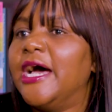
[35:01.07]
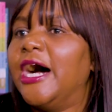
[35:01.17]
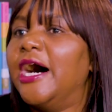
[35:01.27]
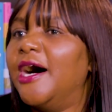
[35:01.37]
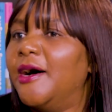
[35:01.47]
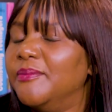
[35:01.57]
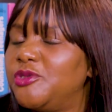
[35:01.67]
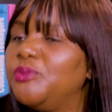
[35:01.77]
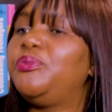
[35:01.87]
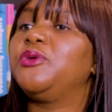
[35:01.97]

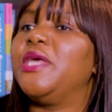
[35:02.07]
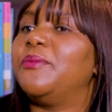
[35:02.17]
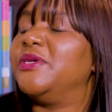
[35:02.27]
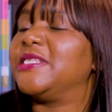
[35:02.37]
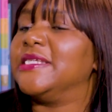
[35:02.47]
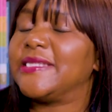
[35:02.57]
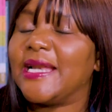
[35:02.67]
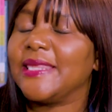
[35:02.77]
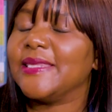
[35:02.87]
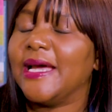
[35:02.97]
to build their business.
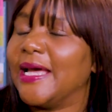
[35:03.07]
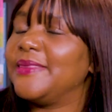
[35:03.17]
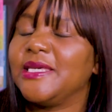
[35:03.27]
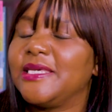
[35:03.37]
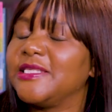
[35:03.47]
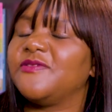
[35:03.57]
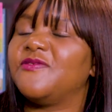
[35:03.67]
And I think it's a